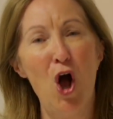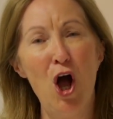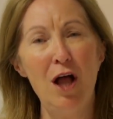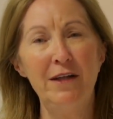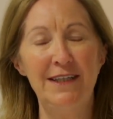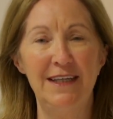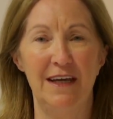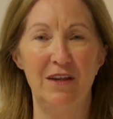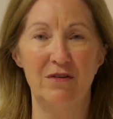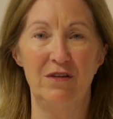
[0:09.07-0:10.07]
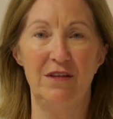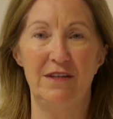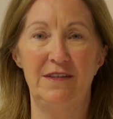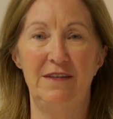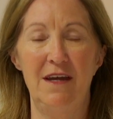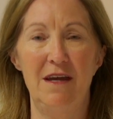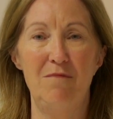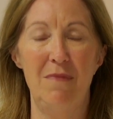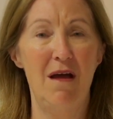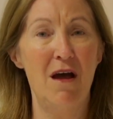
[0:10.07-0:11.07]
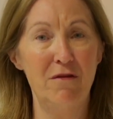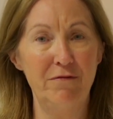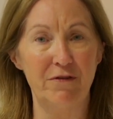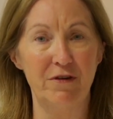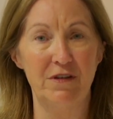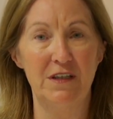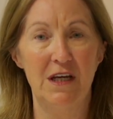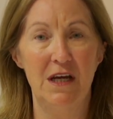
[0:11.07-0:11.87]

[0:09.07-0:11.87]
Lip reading: all together in the same effort,